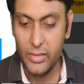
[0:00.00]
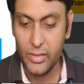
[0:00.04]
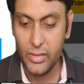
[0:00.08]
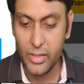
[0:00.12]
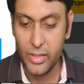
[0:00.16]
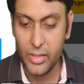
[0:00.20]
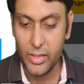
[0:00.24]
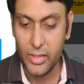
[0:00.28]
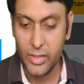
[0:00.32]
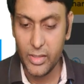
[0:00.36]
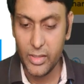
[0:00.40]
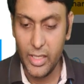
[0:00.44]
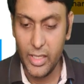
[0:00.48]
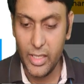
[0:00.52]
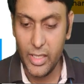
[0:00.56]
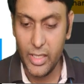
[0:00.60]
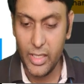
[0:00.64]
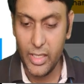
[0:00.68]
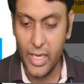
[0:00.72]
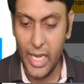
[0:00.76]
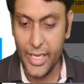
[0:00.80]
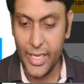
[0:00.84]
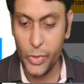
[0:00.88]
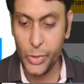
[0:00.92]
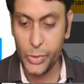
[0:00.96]
and
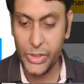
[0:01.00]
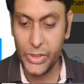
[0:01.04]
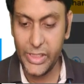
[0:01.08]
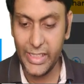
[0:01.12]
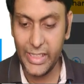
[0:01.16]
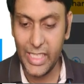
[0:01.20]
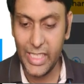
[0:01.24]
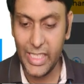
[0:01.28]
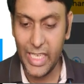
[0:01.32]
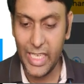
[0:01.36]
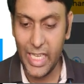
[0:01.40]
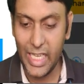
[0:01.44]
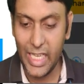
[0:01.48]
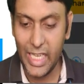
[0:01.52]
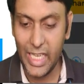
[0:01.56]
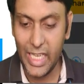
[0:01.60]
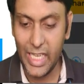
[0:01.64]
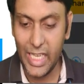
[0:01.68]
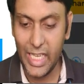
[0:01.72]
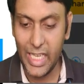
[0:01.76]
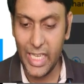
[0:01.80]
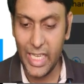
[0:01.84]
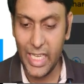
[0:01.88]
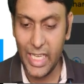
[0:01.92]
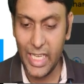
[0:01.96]
now you see that
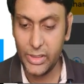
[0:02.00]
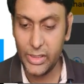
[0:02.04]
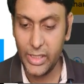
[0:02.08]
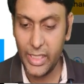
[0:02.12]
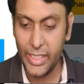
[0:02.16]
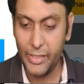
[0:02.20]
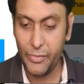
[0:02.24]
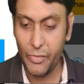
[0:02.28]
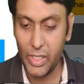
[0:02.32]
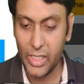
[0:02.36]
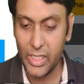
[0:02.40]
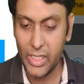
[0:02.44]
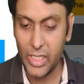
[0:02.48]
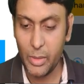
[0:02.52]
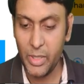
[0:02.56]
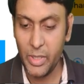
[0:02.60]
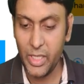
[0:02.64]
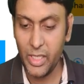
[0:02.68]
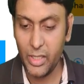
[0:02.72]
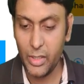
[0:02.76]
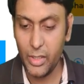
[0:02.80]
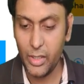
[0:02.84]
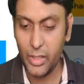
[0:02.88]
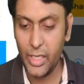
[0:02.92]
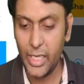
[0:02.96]
once it will come
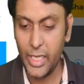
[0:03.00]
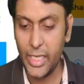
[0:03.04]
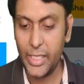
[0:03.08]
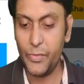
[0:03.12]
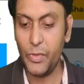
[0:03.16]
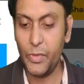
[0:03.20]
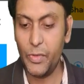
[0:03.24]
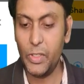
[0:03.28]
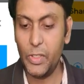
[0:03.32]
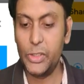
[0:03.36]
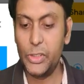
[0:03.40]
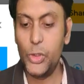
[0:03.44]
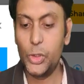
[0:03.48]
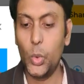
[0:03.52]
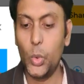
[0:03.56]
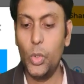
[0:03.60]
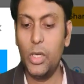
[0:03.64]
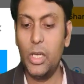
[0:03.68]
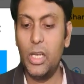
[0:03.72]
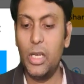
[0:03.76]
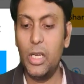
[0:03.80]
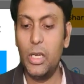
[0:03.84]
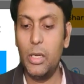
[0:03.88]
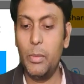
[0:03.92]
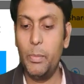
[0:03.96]
here, it will show
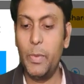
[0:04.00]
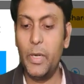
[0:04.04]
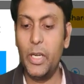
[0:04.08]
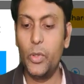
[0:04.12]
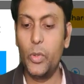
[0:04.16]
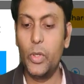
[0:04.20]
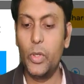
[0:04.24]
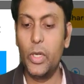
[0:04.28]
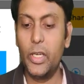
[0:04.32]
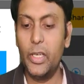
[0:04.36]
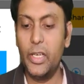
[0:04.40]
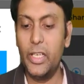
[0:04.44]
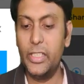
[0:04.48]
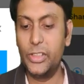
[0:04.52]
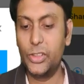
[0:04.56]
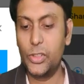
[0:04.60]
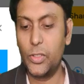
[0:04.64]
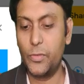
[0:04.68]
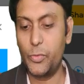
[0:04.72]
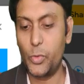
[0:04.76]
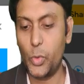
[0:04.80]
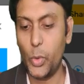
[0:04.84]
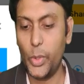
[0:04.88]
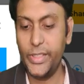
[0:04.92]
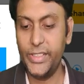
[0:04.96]
a particular list
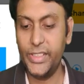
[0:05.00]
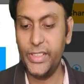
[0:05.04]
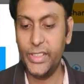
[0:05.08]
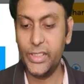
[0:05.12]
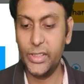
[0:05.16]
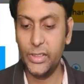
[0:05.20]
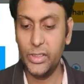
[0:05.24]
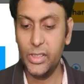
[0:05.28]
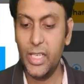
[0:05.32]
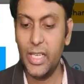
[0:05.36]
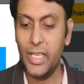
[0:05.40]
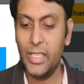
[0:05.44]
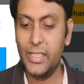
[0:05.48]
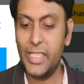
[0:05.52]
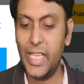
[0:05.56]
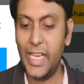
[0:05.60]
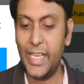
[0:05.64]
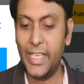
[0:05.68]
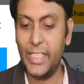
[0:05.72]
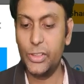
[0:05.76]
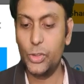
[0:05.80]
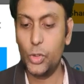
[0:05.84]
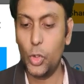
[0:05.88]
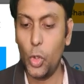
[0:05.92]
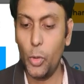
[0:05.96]
of questions that
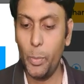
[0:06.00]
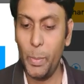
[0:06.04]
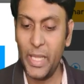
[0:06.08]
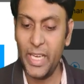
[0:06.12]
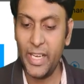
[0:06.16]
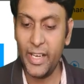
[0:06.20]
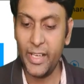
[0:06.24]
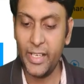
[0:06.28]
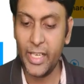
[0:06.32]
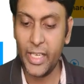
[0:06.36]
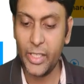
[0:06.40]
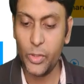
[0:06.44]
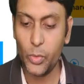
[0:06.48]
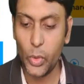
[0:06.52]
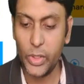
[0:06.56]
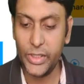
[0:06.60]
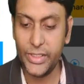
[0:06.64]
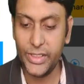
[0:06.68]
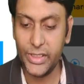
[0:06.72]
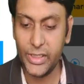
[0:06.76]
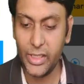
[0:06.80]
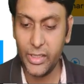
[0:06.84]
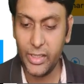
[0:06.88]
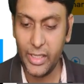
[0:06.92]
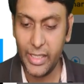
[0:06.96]
is open-ended
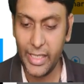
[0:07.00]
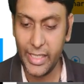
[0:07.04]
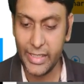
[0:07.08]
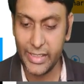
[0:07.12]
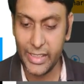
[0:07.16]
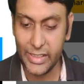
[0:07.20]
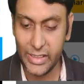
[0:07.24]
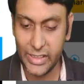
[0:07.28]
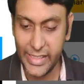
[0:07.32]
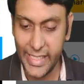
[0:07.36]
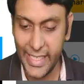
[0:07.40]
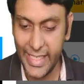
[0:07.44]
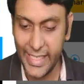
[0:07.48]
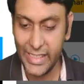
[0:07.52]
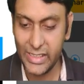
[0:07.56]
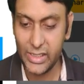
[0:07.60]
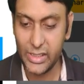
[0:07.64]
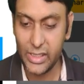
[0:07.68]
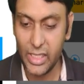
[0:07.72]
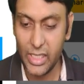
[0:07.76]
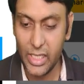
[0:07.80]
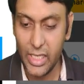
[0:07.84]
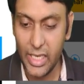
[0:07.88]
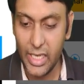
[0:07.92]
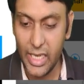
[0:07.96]
question in this case,
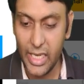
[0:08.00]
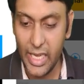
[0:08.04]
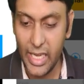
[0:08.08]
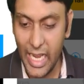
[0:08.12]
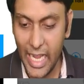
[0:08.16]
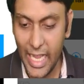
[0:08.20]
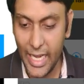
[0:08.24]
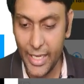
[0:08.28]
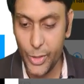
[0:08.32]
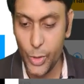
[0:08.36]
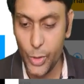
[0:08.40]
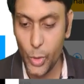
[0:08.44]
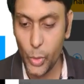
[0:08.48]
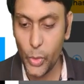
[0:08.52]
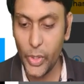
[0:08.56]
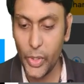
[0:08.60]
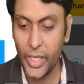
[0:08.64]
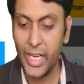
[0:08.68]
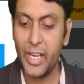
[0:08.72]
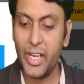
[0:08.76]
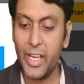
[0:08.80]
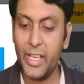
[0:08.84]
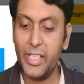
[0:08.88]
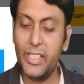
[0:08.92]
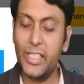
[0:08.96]
and you can
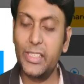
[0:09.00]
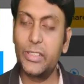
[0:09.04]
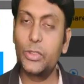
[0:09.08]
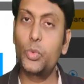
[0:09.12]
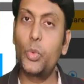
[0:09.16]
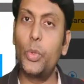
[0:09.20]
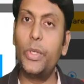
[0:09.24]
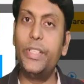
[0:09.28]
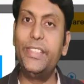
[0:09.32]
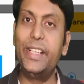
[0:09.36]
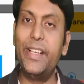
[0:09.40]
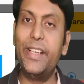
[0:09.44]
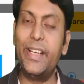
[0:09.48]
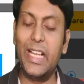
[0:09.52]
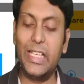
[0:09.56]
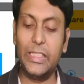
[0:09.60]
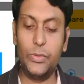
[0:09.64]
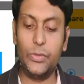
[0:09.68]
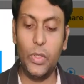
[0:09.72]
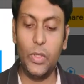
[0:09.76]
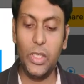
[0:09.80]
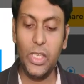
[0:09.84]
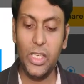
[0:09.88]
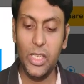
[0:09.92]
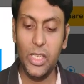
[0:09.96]
edit this question as well.